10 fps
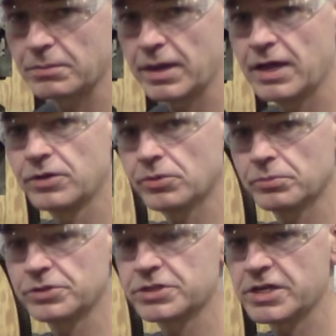manual
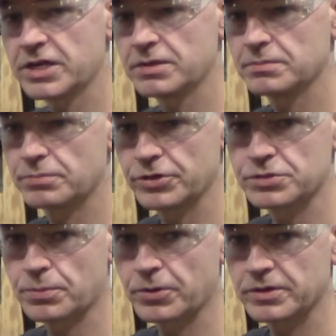machine,
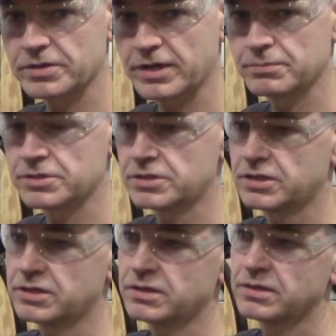Bridgeport type
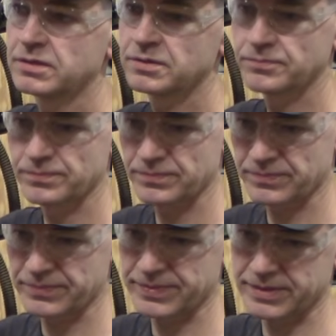machine.
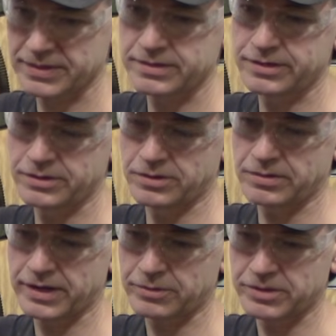You
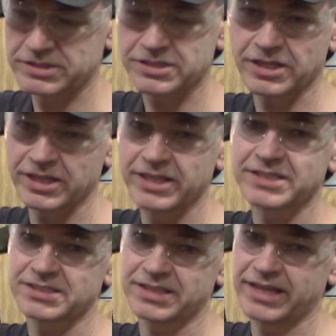know, I don't want to sell it
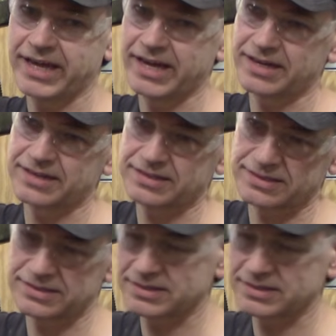less than that.